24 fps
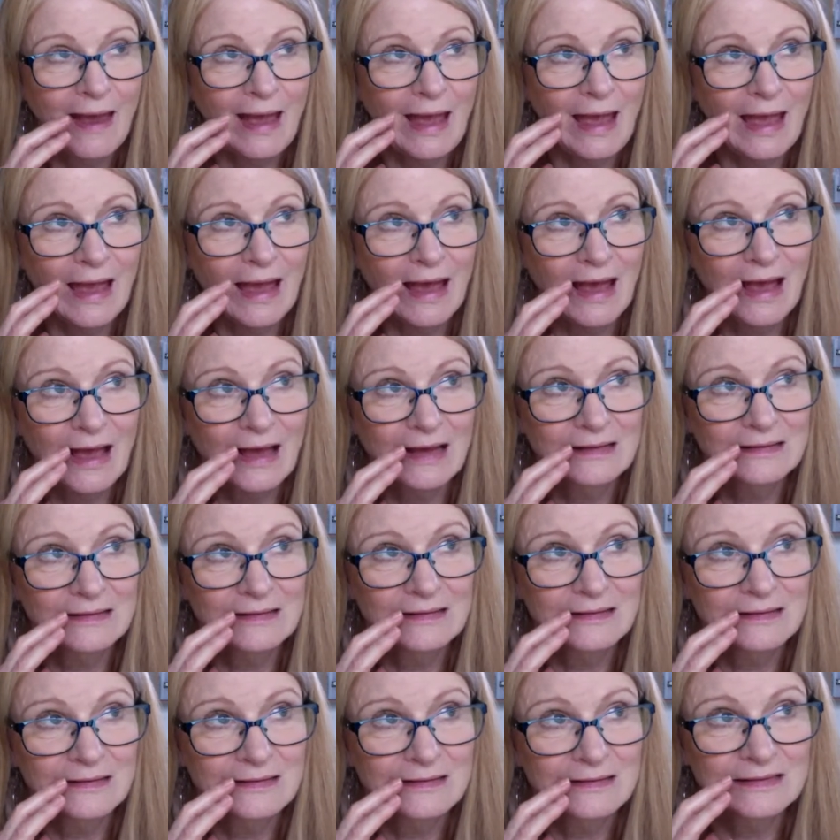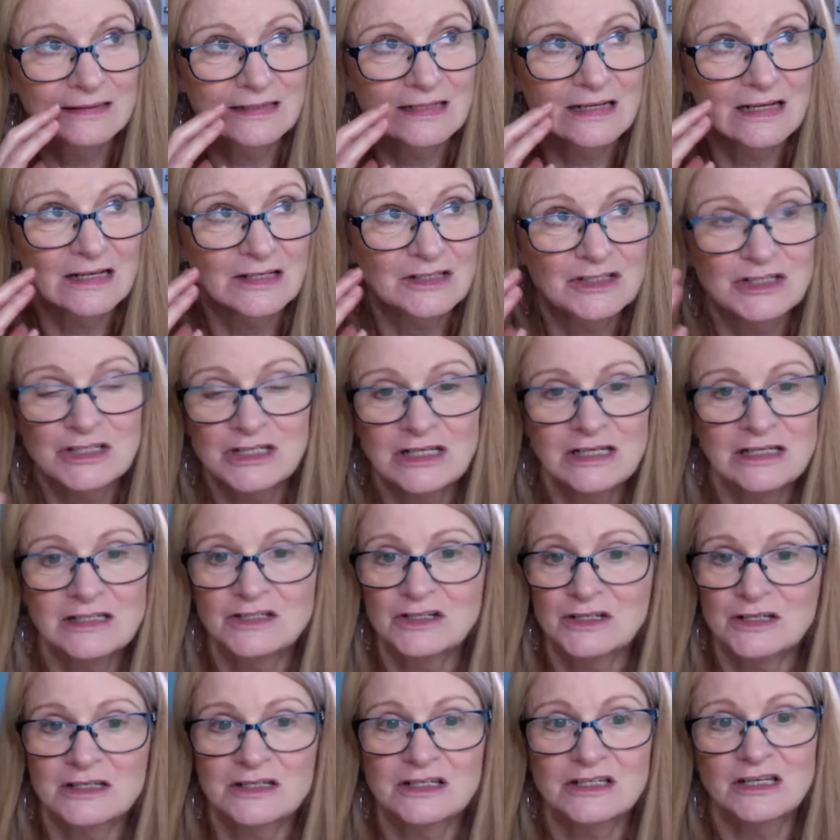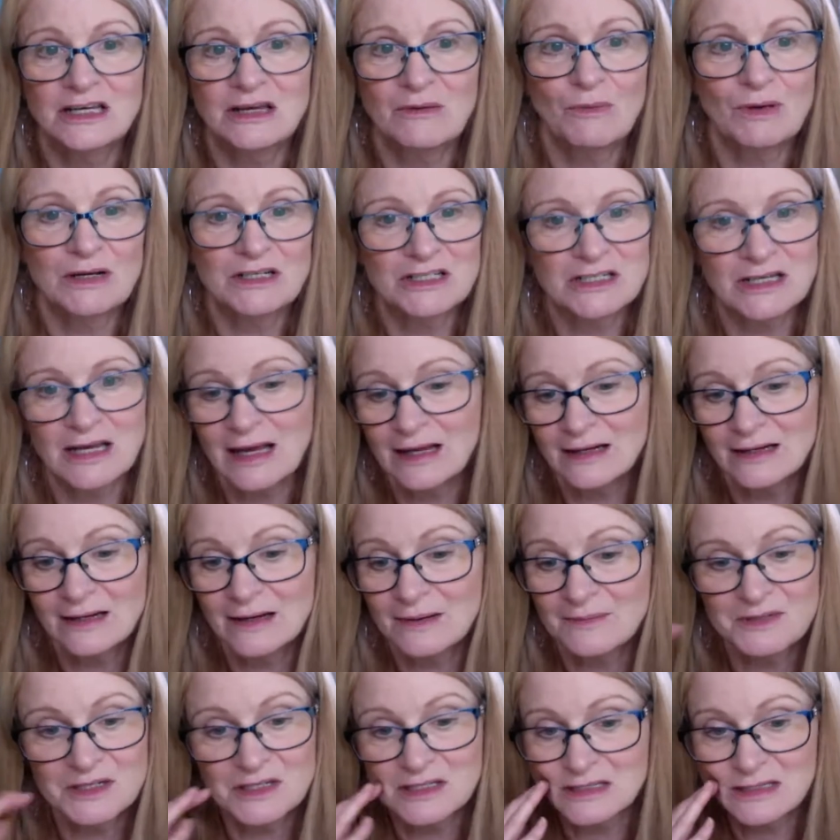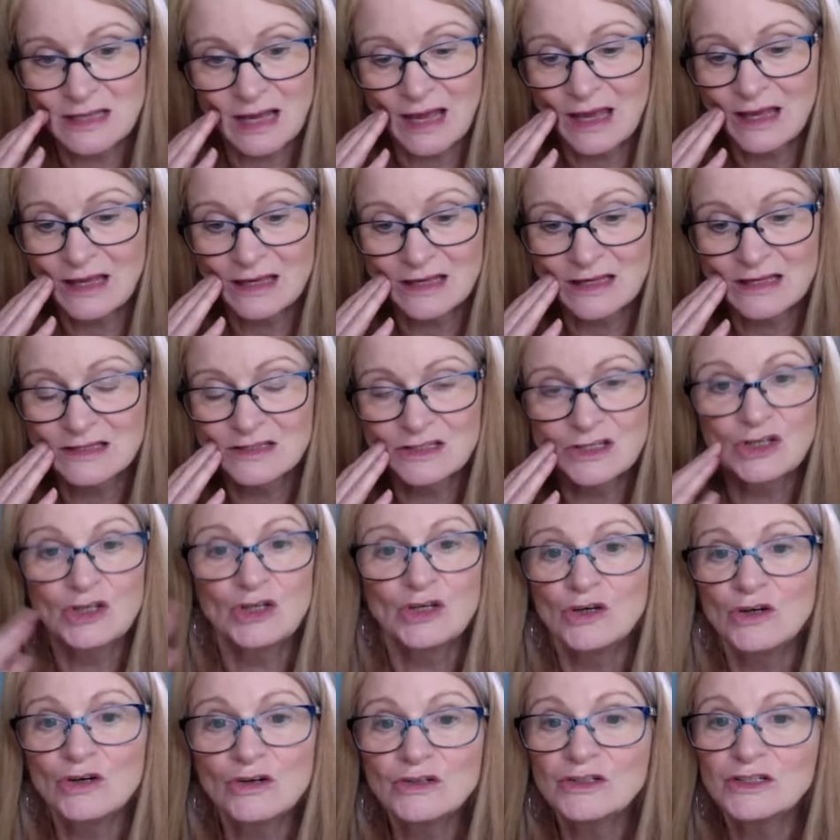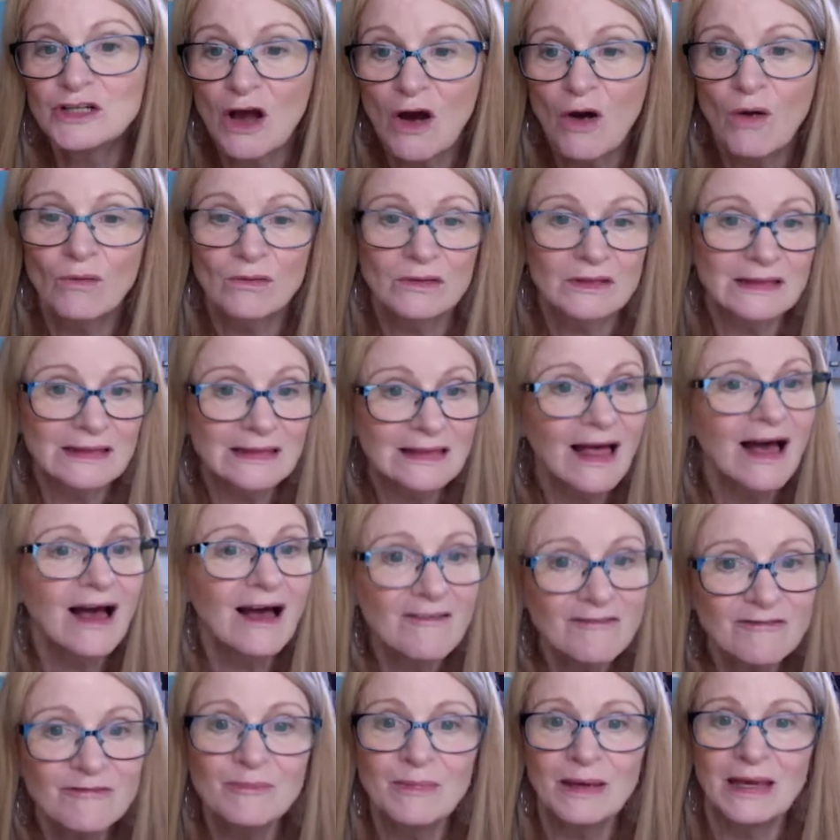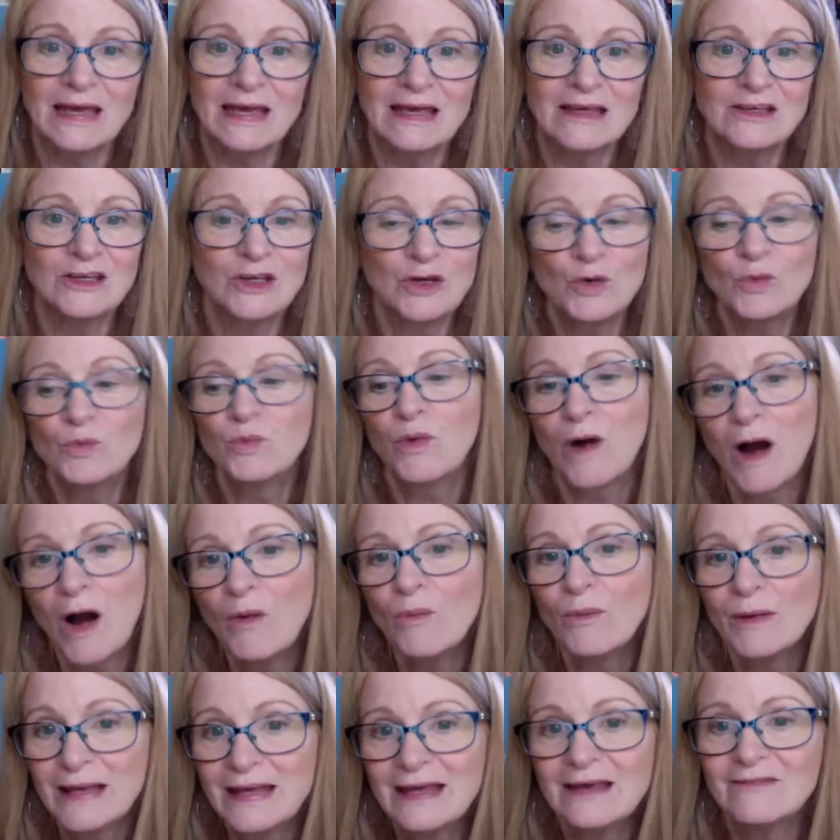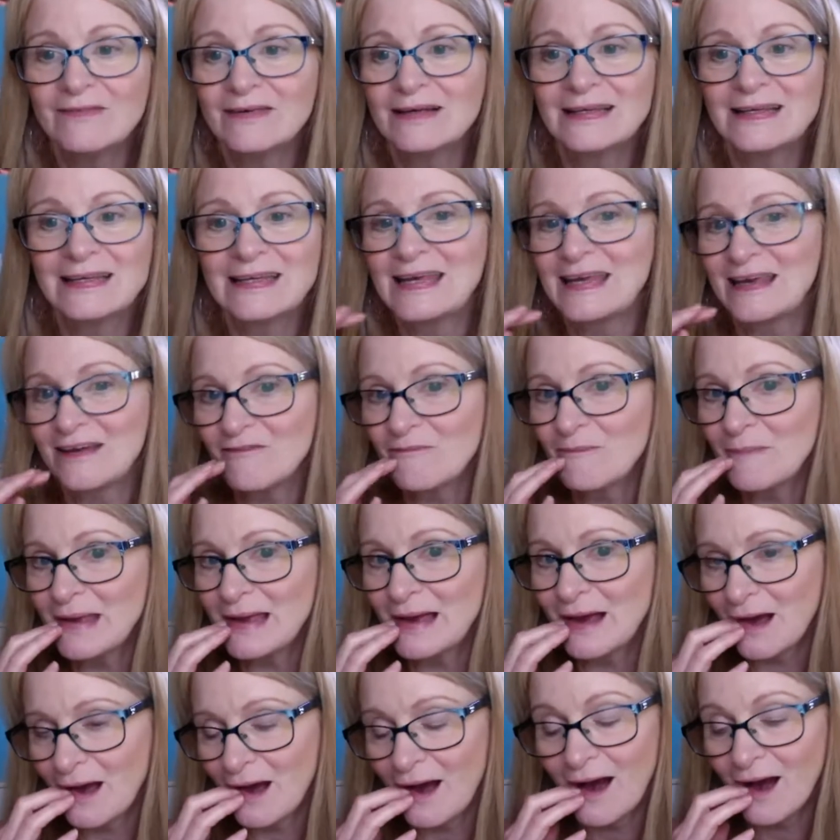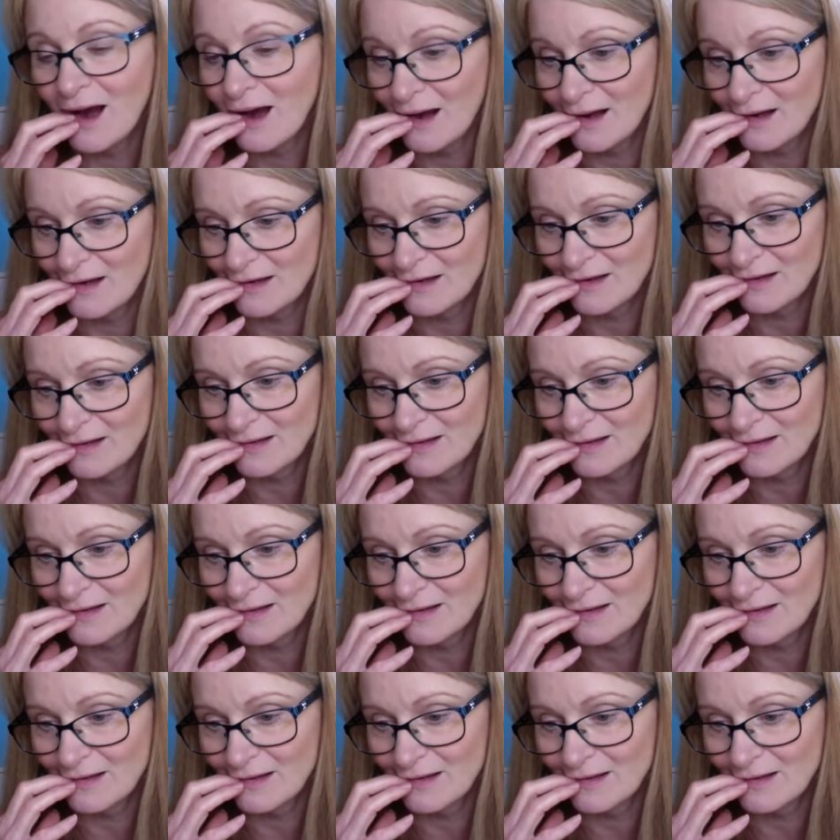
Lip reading: And what she ended up just saying is, "You don't love me. You won't even give me a hug."